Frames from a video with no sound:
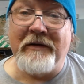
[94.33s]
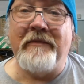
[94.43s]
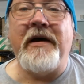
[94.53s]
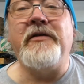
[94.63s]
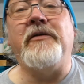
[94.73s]

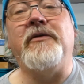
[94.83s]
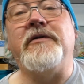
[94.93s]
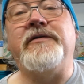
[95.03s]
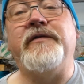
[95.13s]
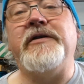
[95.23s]
May the
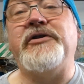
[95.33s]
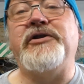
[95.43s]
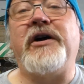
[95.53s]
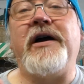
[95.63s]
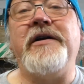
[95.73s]
Lord's face
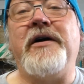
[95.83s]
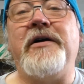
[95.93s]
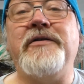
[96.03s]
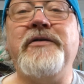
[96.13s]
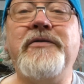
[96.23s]
shine
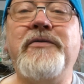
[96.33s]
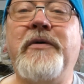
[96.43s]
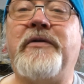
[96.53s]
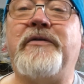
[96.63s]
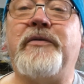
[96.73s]
on you with